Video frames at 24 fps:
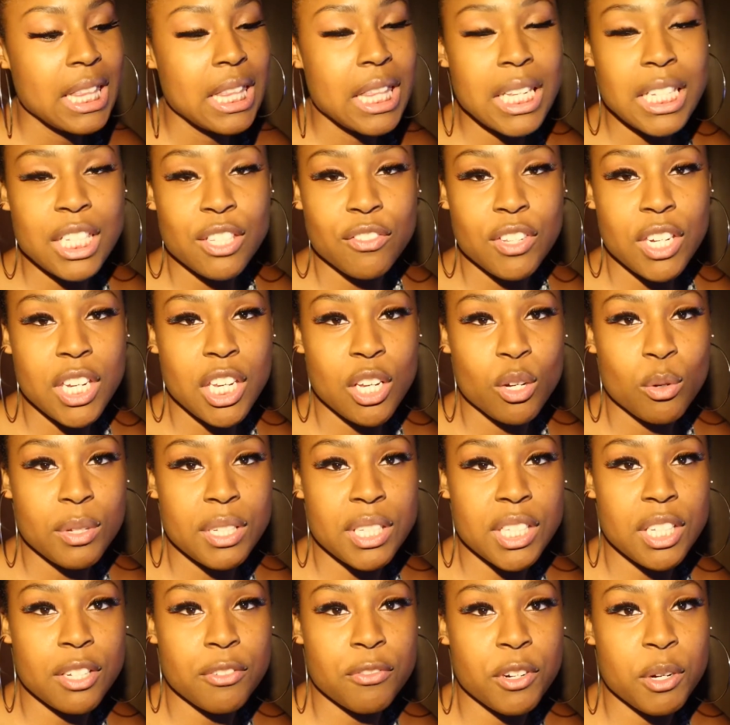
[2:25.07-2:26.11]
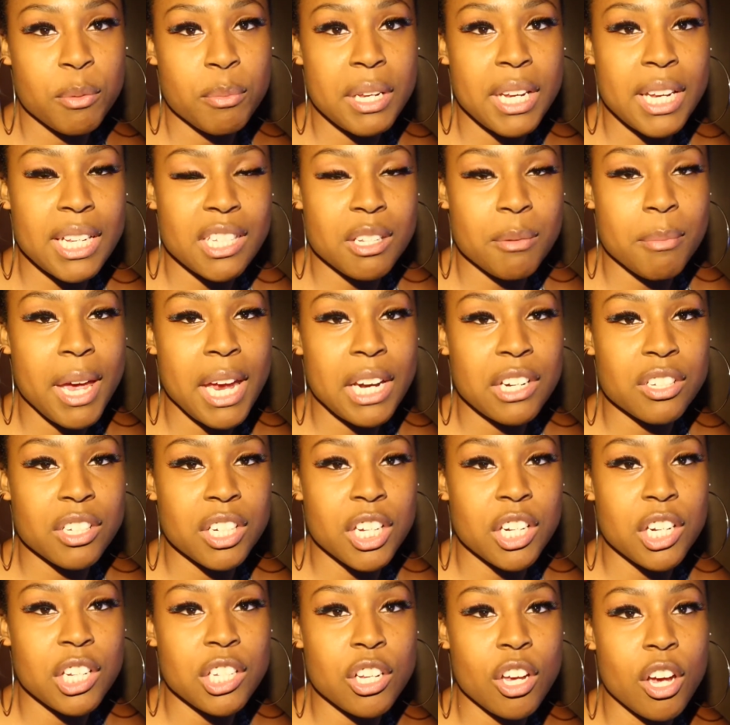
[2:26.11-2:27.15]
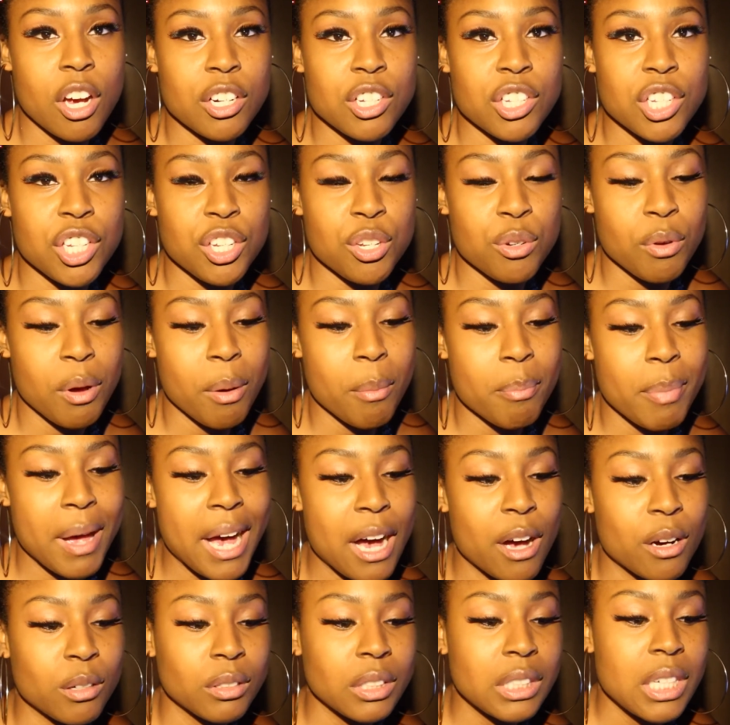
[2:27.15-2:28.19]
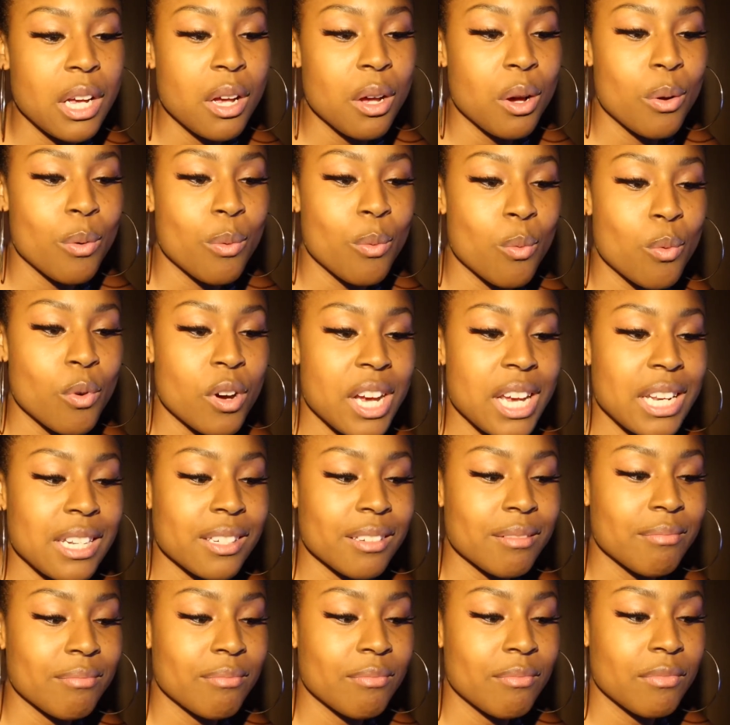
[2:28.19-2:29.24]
This video is different because I'm actually going to talk to you about what